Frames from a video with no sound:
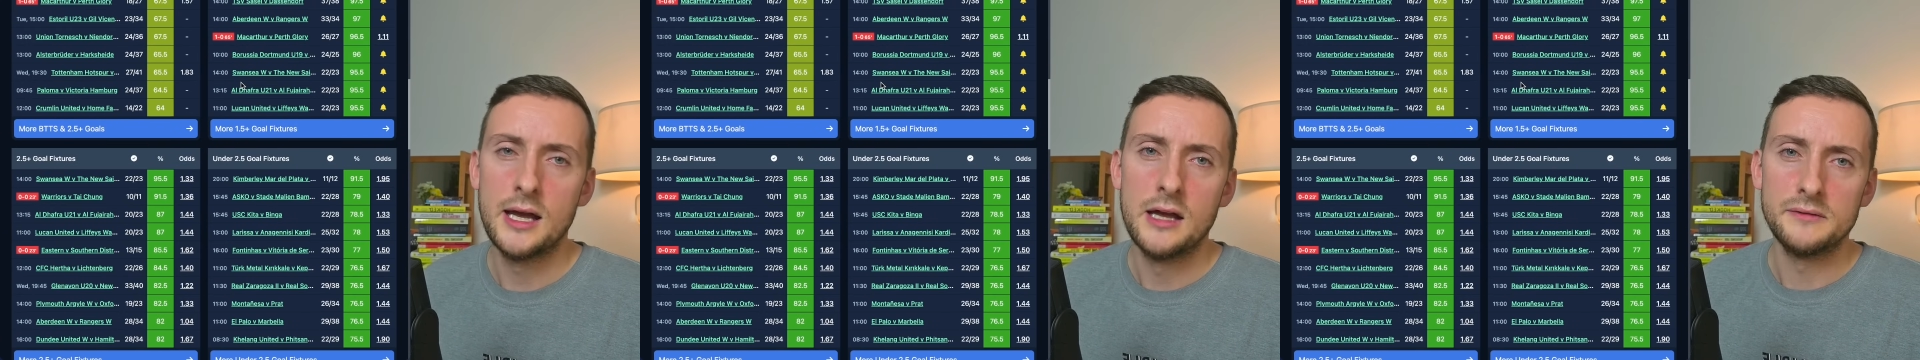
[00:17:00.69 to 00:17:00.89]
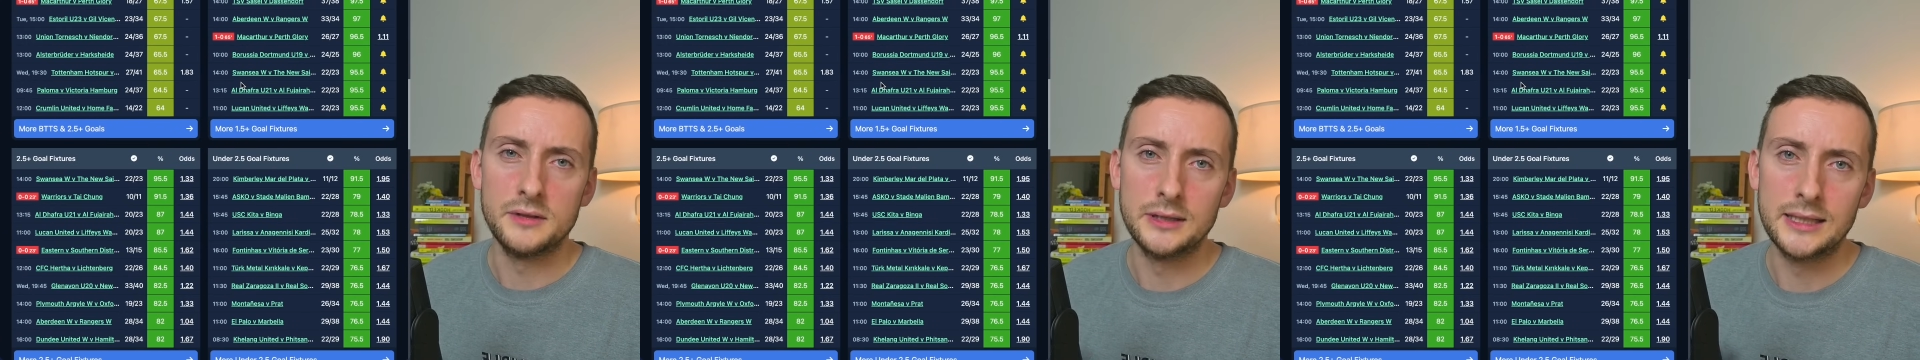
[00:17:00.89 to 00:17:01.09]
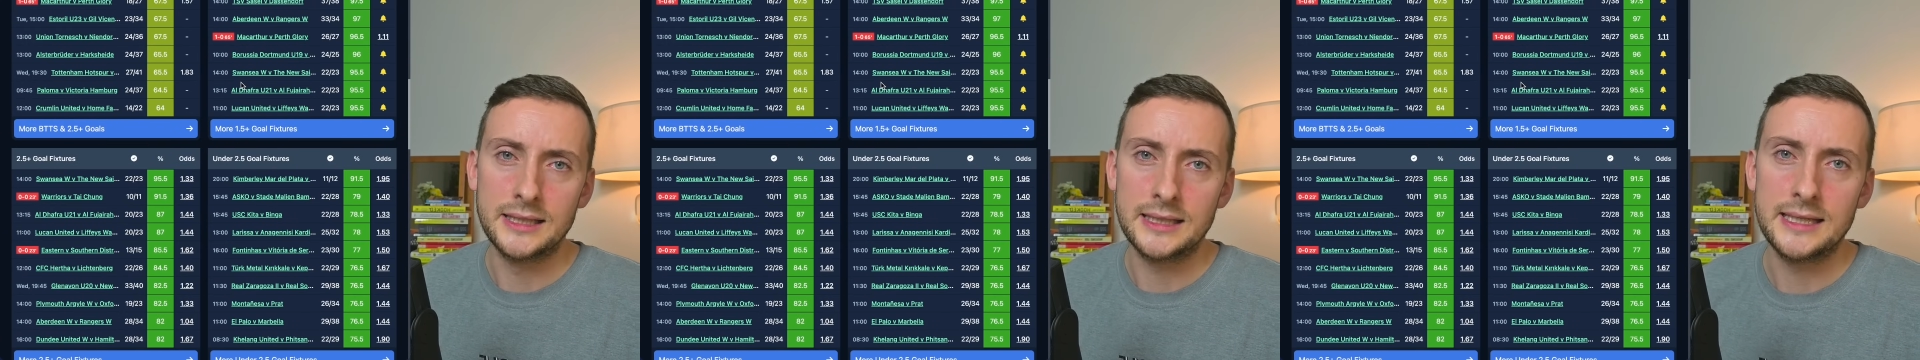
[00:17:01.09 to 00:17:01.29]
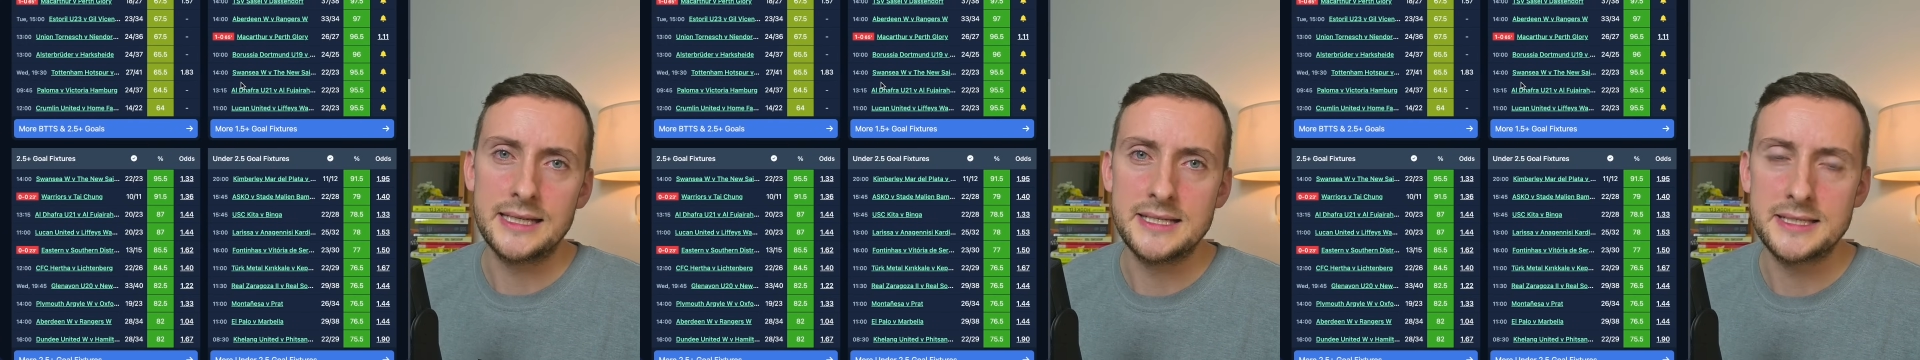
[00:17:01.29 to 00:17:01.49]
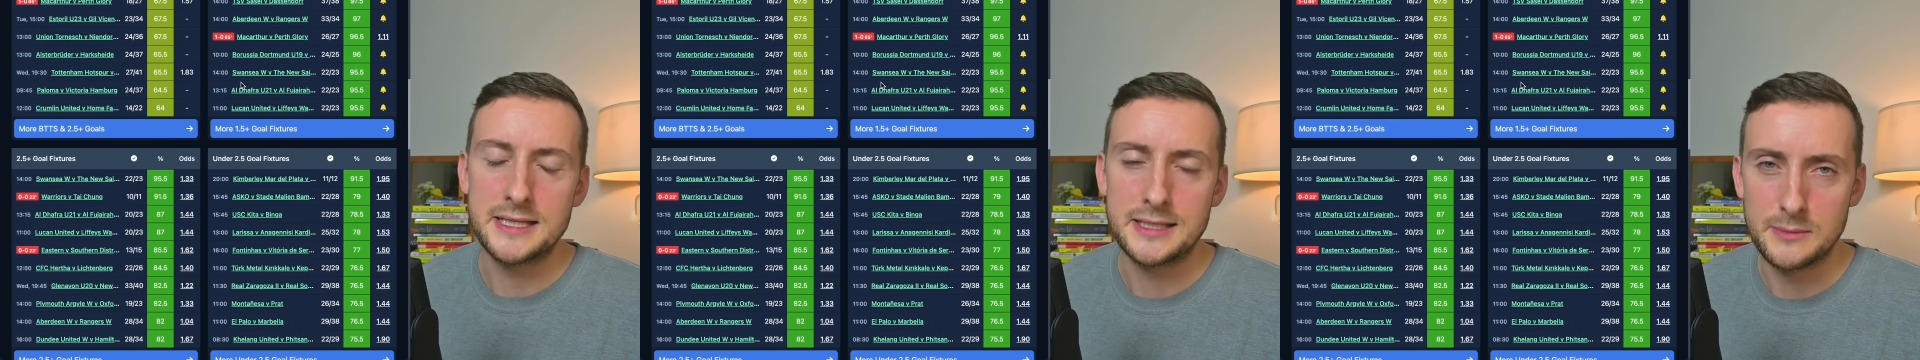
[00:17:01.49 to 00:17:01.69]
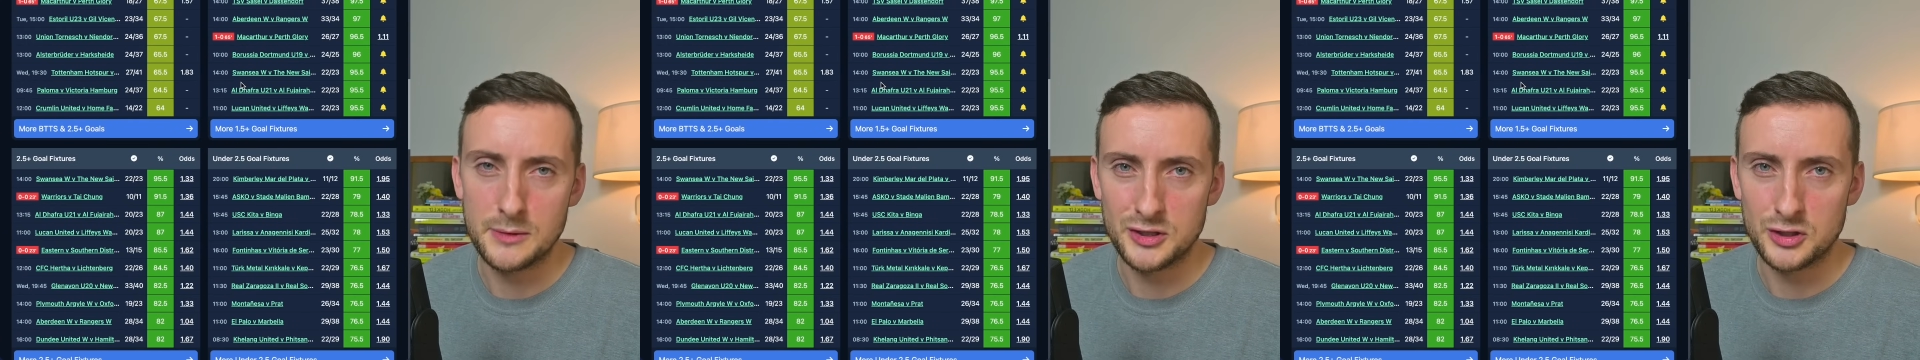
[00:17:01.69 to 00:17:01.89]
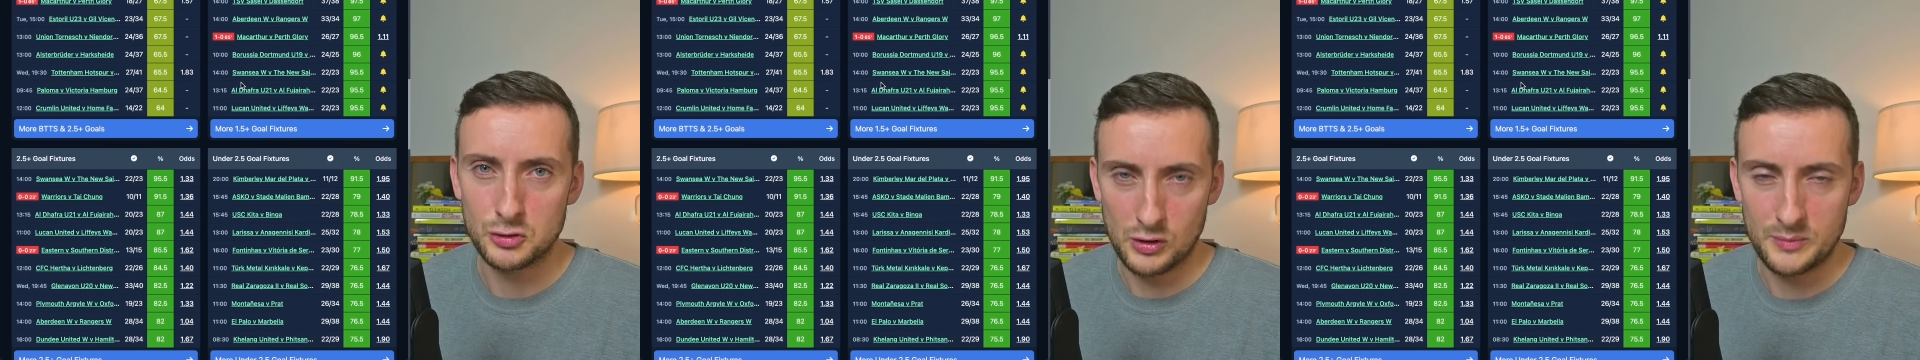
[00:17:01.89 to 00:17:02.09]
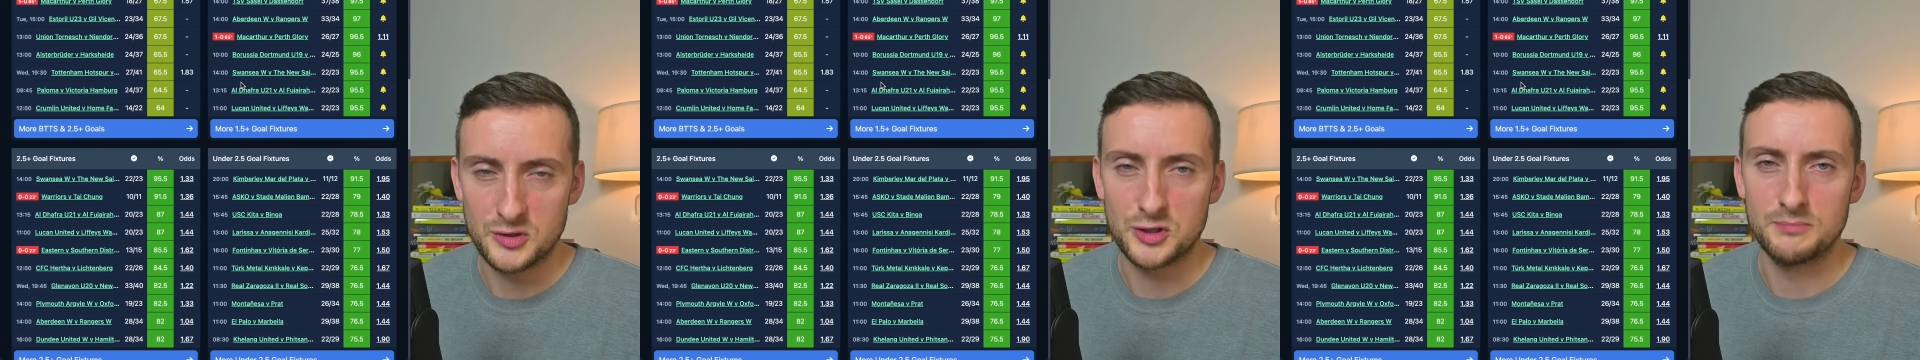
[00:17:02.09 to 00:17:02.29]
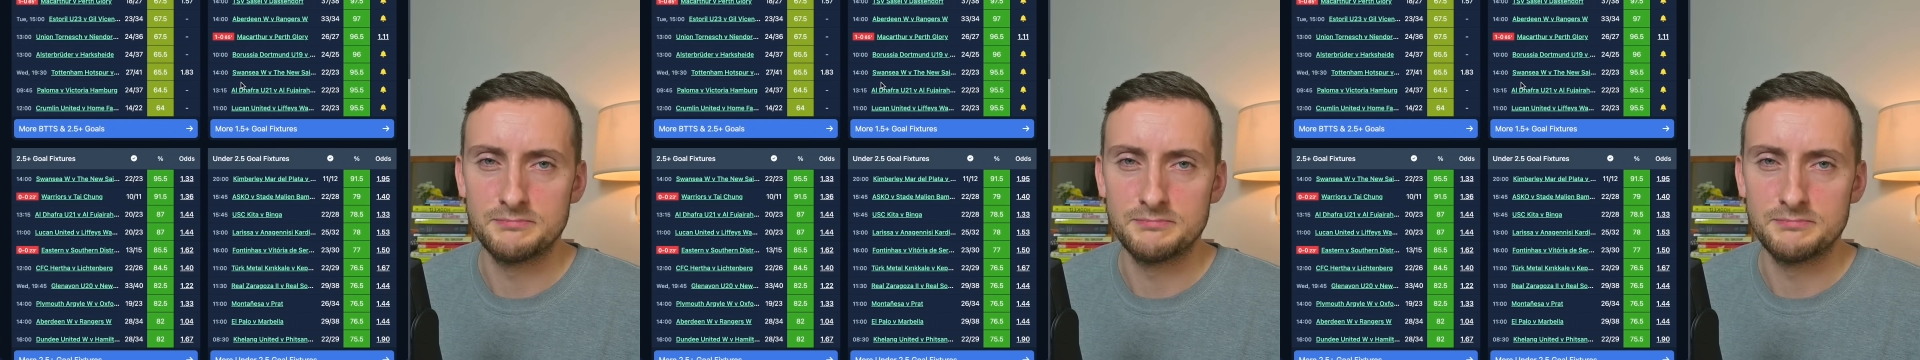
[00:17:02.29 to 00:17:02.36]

the link is in the description.